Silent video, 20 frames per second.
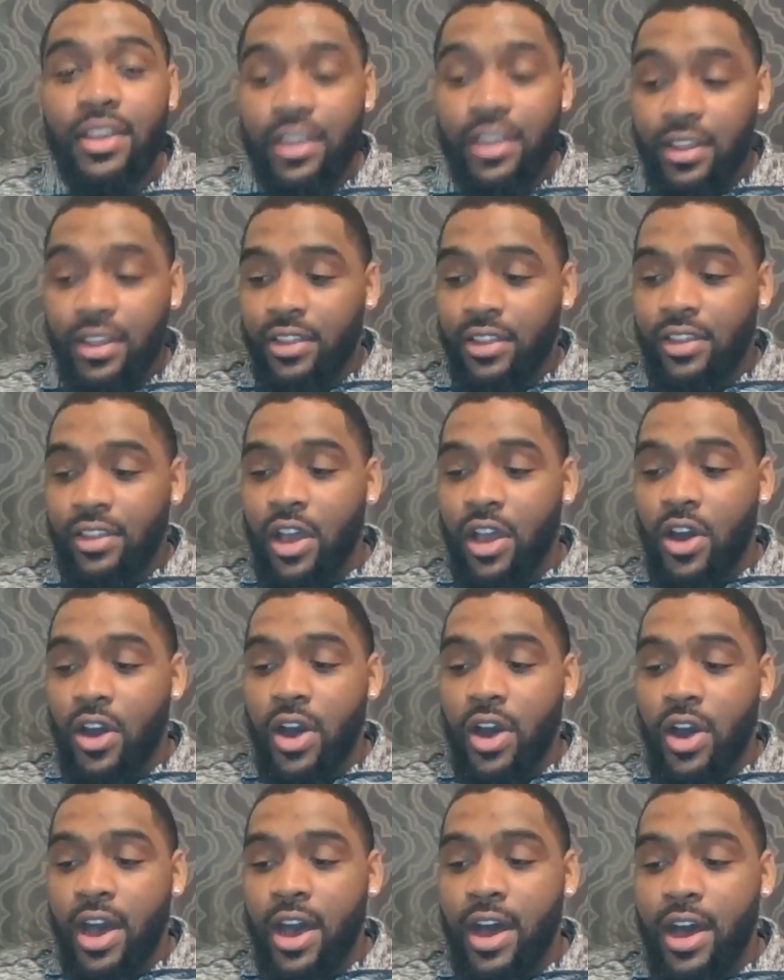So
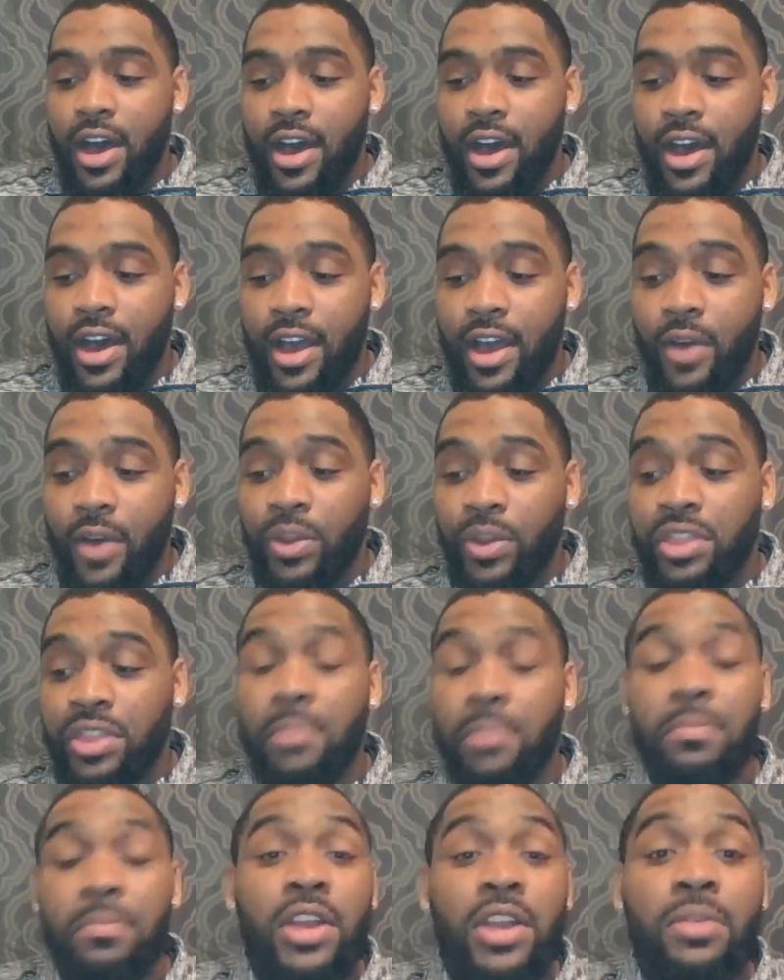with a
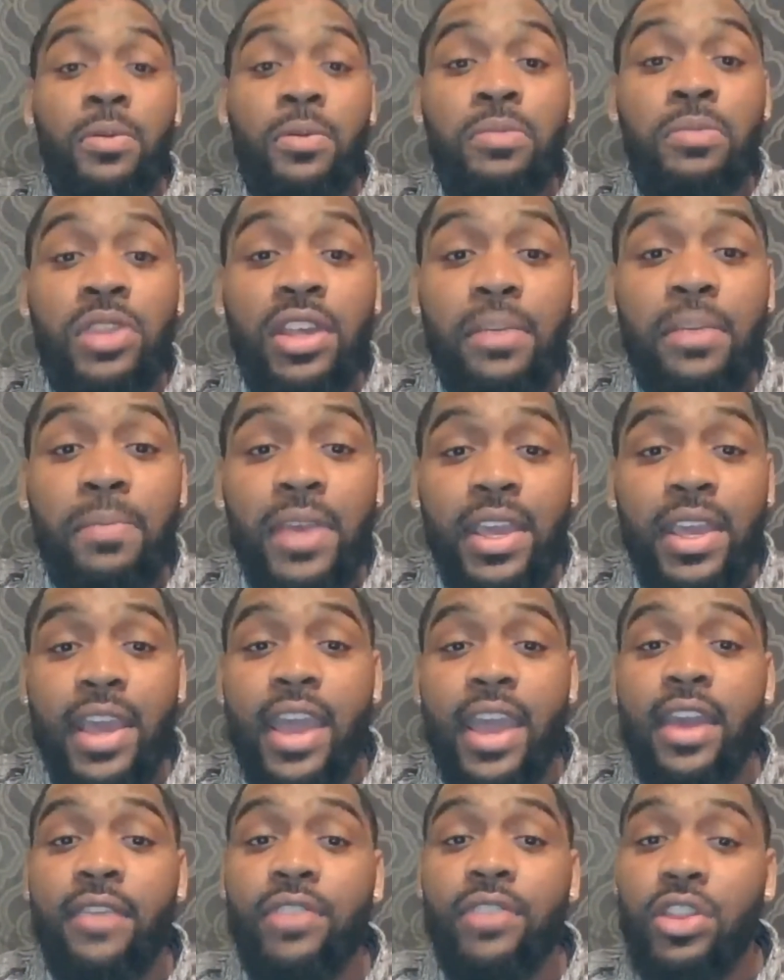minimum GPA
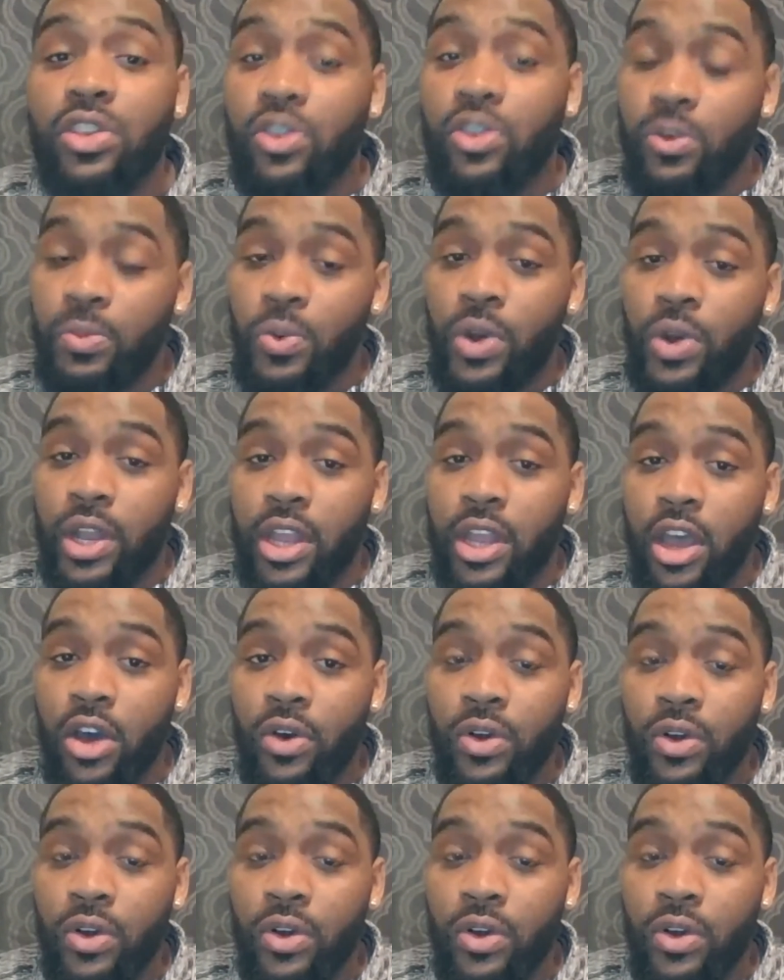of a 2.0.